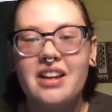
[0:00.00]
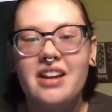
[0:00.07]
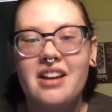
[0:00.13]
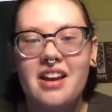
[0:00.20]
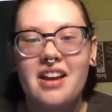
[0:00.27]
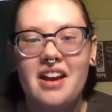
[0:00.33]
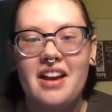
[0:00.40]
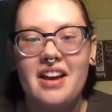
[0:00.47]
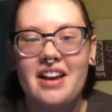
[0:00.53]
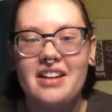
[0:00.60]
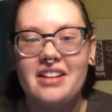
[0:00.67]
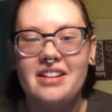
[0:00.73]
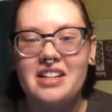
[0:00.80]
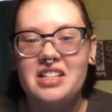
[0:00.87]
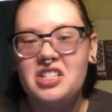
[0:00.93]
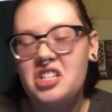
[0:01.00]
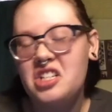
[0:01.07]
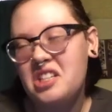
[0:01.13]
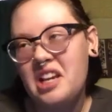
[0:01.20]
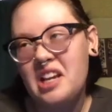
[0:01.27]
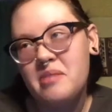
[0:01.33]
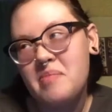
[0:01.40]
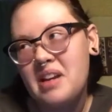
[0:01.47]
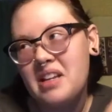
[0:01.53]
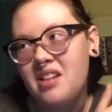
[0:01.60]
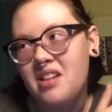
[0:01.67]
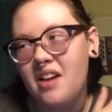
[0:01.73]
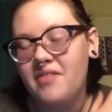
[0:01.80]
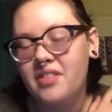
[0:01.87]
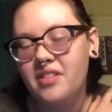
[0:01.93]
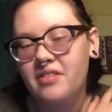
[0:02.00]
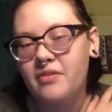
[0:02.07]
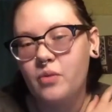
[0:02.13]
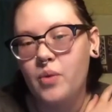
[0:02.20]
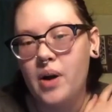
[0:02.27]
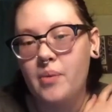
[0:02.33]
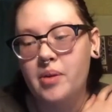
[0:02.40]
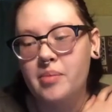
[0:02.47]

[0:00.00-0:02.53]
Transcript: And it's just kind of based off of what we're